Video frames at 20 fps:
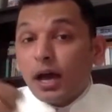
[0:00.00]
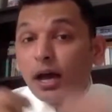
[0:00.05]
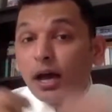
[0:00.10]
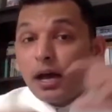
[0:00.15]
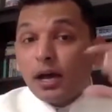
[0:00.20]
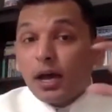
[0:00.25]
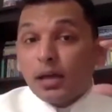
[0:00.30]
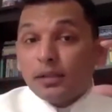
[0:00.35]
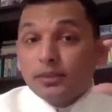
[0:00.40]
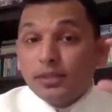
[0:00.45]

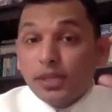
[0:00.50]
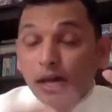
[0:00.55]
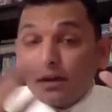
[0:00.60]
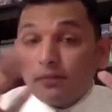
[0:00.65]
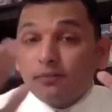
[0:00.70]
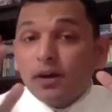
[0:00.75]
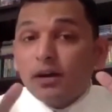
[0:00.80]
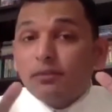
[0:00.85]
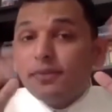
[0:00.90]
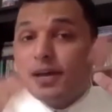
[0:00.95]

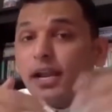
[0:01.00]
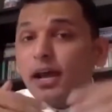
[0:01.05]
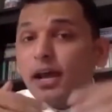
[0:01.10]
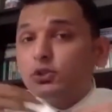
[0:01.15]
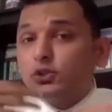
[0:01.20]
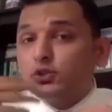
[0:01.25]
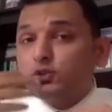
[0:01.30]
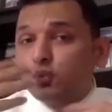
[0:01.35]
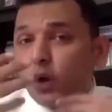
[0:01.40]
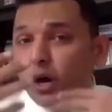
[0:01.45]
when I
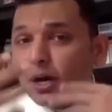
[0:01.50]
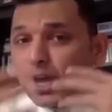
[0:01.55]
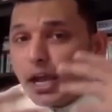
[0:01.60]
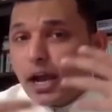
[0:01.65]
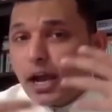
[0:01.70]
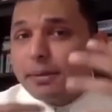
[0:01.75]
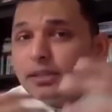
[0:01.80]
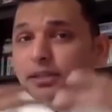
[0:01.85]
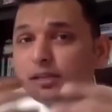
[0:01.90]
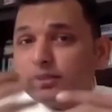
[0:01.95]
was working up
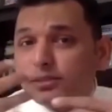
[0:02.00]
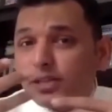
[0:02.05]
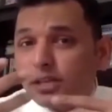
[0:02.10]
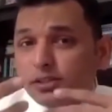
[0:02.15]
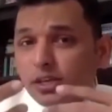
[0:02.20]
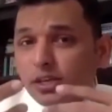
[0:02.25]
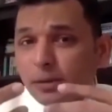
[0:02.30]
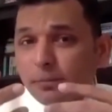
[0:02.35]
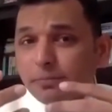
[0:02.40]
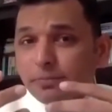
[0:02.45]
in the
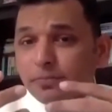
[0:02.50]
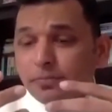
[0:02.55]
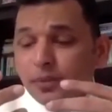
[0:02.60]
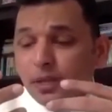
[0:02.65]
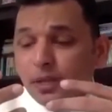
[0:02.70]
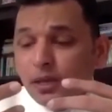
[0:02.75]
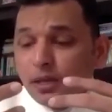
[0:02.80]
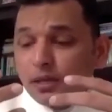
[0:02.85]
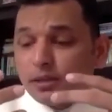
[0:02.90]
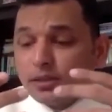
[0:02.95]
system,
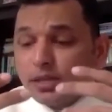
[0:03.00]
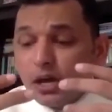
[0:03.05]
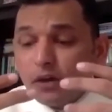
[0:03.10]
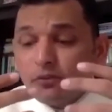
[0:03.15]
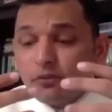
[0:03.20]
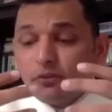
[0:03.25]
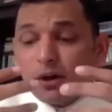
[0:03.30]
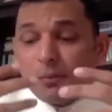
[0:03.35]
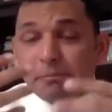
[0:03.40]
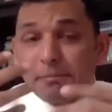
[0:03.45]
there
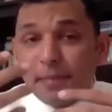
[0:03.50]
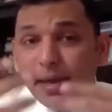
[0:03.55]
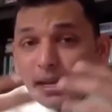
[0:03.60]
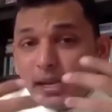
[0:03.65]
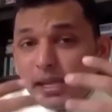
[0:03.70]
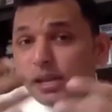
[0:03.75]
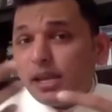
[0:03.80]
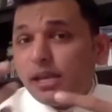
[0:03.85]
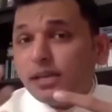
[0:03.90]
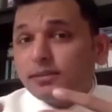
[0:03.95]
were many
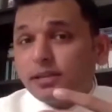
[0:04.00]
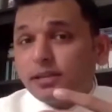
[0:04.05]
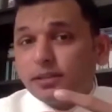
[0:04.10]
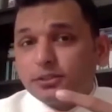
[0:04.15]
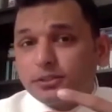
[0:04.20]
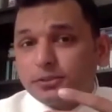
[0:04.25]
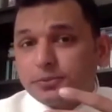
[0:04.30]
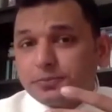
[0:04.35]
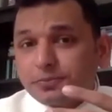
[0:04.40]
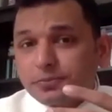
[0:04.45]

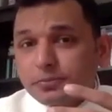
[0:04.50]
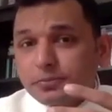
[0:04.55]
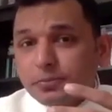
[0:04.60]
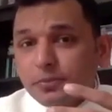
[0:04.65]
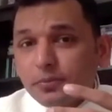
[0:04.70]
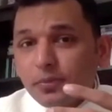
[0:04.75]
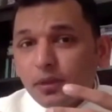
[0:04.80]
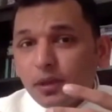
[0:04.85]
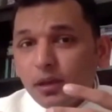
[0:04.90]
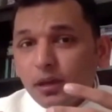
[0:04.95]
reasons.
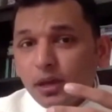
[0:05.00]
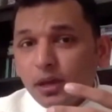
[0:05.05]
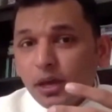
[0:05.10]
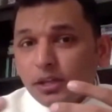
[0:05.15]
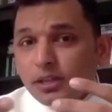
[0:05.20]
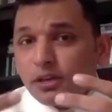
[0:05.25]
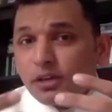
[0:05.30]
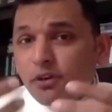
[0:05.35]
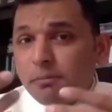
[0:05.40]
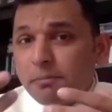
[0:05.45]

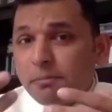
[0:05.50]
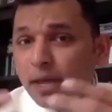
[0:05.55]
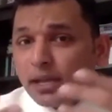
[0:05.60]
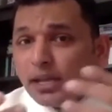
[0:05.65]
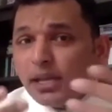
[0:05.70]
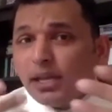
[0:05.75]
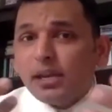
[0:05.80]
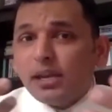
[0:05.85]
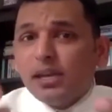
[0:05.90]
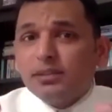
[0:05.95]
There were
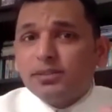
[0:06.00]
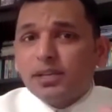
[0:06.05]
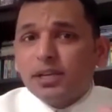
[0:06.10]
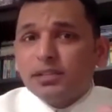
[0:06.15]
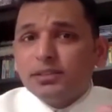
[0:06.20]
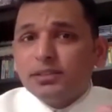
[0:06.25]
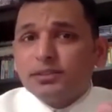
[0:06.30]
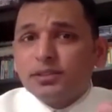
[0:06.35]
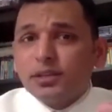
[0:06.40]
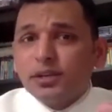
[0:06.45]
many
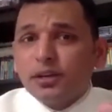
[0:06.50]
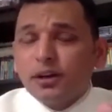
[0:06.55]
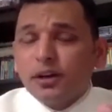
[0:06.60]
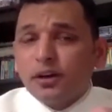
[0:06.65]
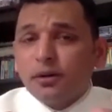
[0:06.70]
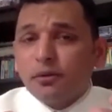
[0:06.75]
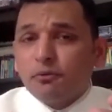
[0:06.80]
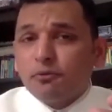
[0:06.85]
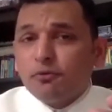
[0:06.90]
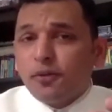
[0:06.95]
reasons
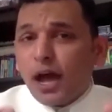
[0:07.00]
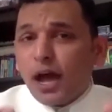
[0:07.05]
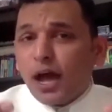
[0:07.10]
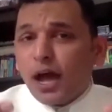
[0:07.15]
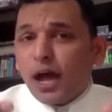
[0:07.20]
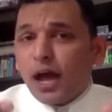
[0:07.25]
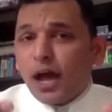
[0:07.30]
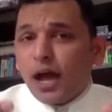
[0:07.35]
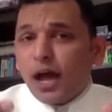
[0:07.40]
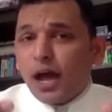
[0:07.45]

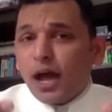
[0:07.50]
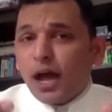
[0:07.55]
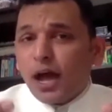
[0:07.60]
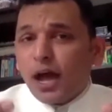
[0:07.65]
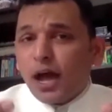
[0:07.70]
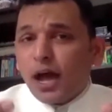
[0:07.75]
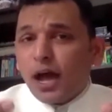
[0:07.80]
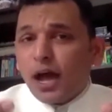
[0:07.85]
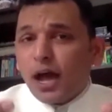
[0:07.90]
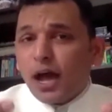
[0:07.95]
why
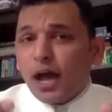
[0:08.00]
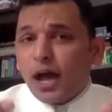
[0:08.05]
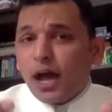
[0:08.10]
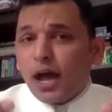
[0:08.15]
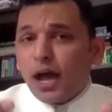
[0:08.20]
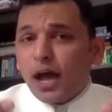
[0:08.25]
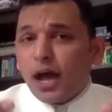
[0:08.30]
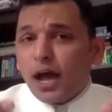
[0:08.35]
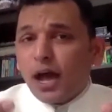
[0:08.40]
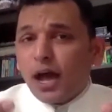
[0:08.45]
in my
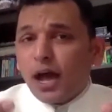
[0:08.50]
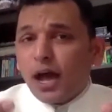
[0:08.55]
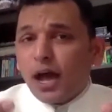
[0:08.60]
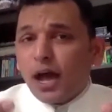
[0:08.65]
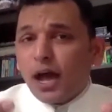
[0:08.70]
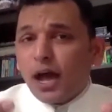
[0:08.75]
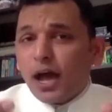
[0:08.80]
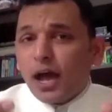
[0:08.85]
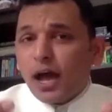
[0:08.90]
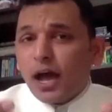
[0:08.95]

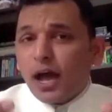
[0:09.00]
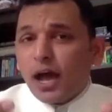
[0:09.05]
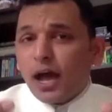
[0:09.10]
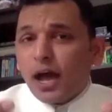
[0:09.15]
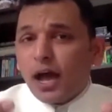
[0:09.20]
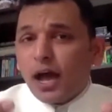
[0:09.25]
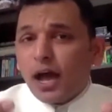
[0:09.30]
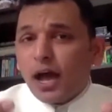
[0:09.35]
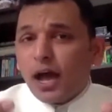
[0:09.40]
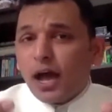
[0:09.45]

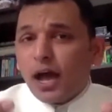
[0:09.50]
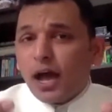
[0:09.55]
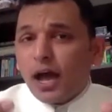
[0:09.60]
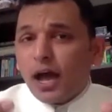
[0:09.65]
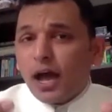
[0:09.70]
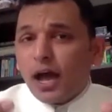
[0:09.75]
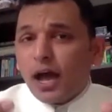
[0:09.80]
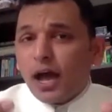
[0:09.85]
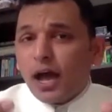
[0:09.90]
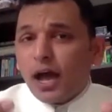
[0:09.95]
initial
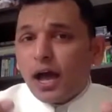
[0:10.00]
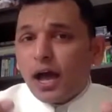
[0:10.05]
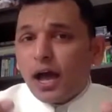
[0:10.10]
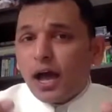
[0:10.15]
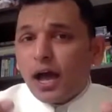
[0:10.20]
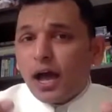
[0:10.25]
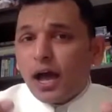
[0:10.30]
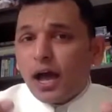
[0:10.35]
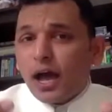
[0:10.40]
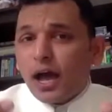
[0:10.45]

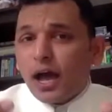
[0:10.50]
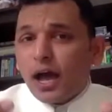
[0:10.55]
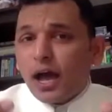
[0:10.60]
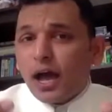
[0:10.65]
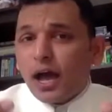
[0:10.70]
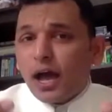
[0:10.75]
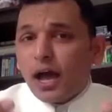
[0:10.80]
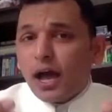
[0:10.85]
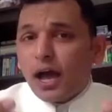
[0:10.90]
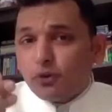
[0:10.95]
days I
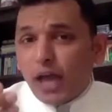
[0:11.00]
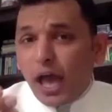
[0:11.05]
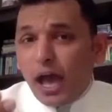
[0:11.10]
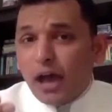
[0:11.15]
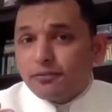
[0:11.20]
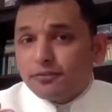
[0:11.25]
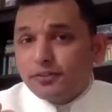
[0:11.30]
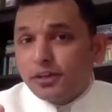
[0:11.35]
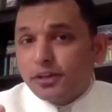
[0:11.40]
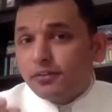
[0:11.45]
would
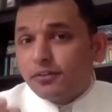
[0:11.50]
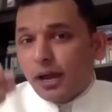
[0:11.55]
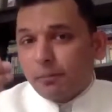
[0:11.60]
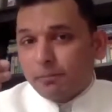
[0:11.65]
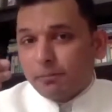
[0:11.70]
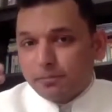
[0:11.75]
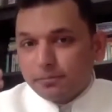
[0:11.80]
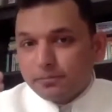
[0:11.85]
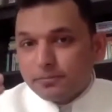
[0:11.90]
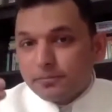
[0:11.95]
have given
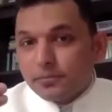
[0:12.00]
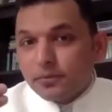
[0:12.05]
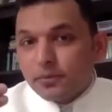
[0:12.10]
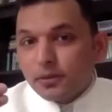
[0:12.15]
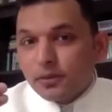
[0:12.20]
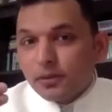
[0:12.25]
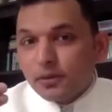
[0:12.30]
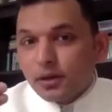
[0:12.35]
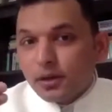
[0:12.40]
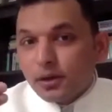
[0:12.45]
up.
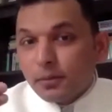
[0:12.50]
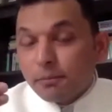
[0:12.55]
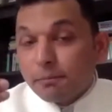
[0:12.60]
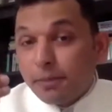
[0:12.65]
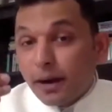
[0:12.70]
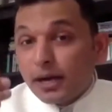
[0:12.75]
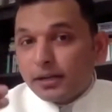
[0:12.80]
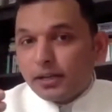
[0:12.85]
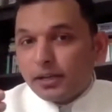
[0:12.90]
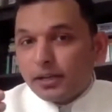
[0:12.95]
But
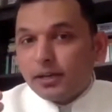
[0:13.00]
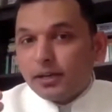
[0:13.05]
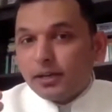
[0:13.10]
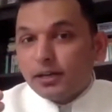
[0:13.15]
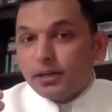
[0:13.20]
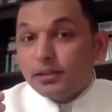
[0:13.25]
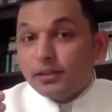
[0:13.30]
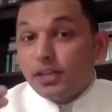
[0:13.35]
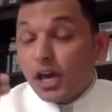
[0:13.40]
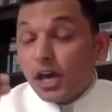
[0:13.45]

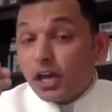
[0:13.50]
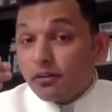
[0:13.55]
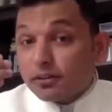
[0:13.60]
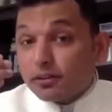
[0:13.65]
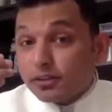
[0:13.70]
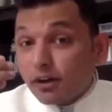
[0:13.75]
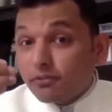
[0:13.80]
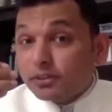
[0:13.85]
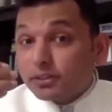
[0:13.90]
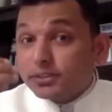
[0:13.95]
there was
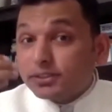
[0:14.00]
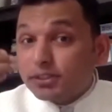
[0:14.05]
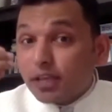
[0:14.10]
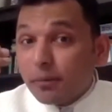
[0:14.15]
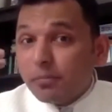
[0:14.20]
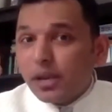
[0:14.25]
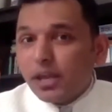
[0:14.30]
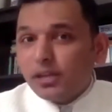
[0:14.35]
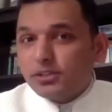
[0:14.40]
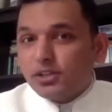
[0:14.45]
some
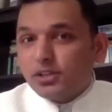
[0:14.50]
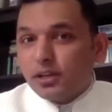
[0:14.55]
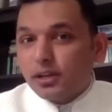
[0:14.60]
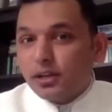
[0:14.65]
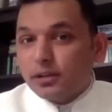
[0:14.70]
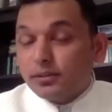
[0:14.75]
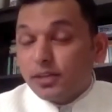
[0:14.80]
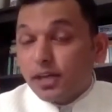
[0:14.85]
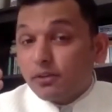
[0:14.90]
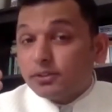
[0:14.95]

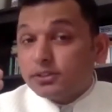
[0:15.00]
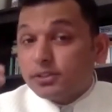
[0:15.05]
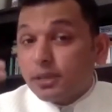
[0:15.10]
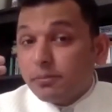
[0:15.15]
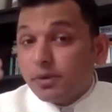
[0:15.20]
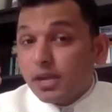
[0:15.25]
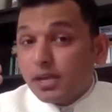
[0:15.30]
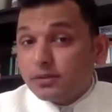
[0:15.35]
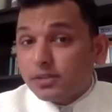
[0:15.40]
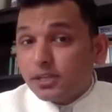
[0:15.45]

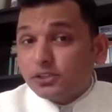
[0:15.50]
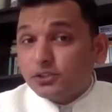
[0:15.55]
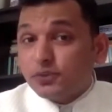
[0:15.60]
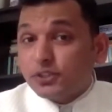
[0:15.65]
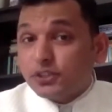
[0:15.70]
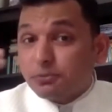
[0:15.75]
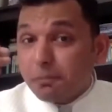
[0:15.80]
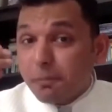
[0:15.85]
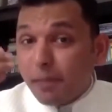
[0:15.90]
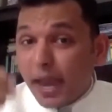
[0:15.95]
reasons which
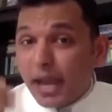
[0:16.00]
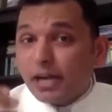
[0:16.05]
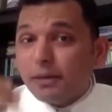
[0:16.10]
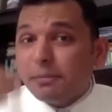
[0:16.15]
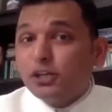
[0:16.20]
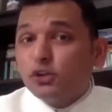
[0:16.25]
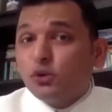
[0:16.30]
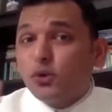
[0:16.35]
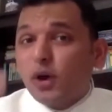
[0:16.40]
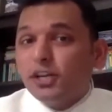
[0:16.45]
made me to
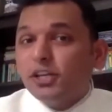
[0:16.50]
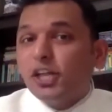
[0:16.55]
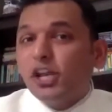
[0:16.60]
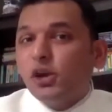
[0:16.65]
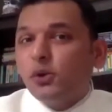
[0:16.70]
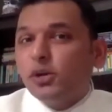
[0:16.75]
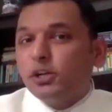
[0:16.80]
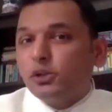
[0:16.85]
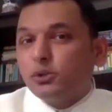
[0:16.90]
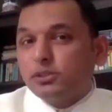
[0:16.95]

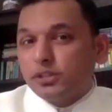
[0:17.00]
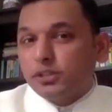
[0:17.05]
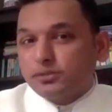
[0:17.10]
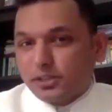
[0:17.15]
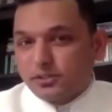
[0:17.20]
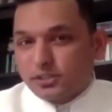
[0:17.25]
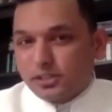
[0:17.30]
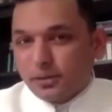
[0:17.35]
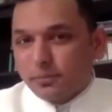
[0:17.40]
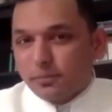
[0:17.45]
continue into the
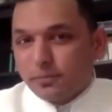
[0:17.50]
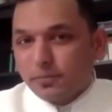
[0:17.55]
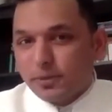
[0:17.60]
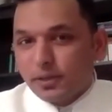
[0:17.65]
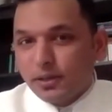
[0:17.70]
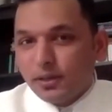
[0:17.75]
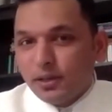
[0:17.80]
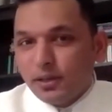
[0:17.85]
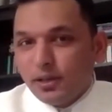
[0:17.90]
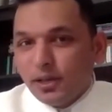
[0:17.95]
system.
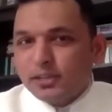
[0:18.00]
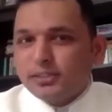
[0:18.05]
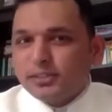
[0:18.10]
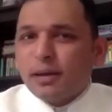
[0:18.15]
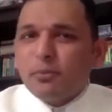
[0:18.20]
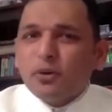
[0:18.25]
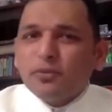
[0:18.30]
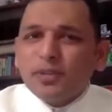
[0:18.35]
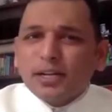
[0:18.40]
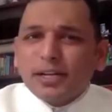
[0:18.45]
Some of
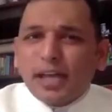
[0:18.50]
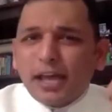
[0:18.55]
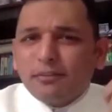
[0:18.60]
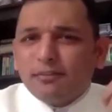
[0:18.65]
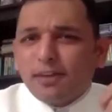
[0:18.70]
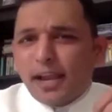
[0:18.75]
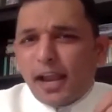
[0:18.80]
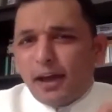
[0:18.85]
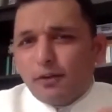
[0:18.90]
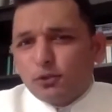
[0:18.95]
the time
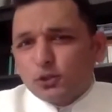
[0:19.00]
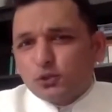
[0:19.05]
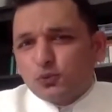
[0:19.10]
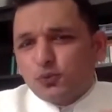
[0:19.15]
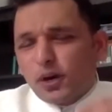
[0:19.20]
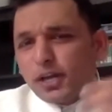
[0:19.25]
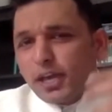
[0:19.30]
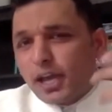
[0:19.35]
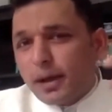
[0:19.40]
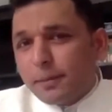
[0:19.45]
when I
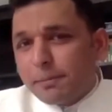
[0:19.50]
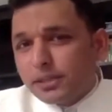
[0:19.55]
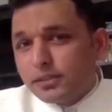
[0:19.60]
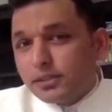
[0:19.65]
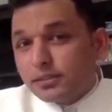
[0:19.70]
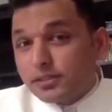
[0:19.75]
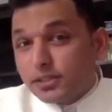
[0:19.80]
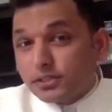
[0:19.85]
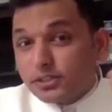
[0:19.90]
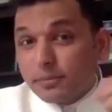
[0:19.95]
was working up in the
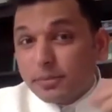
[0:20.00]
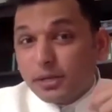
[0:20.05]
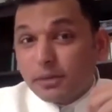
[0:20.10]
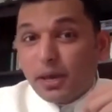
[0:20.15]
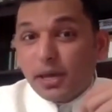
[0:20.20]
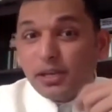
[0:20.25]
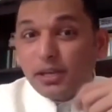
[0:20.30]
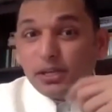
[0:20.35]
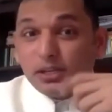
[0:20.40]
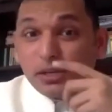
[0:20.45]
system in my
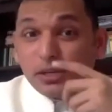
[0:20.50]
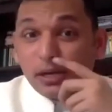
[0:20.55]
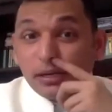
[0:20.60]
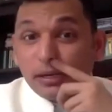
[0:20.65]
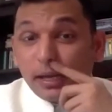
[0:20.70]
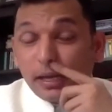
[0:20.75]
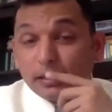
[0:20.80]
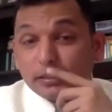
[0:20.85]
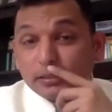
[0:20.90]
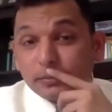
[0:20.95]
initial
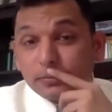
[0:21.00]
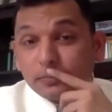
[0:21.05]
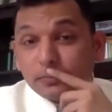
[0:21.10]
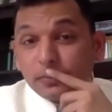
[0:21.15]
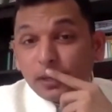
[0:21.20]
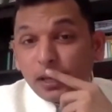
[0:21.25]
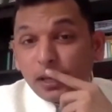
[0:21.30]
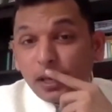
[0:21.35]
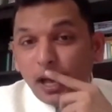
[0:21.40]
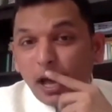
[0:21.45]
days,
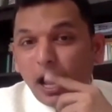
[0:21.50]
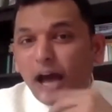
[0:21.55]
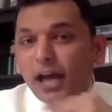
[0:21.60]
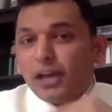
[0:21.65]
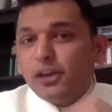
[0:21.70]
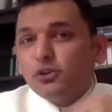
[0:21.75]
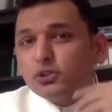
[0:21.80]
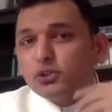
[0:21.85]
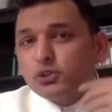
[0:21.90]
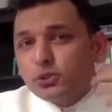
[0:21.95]
I
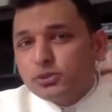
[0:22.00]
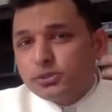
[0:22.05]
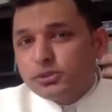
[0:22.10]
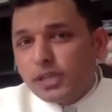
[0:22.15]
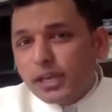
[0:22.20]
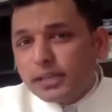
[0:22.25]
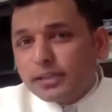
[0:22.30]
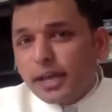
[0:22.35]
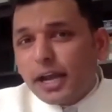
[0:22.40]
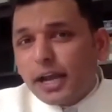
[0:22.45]
used to
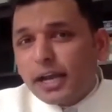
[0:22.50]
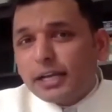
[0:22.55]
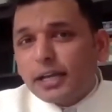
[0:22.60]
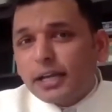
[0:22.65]
see that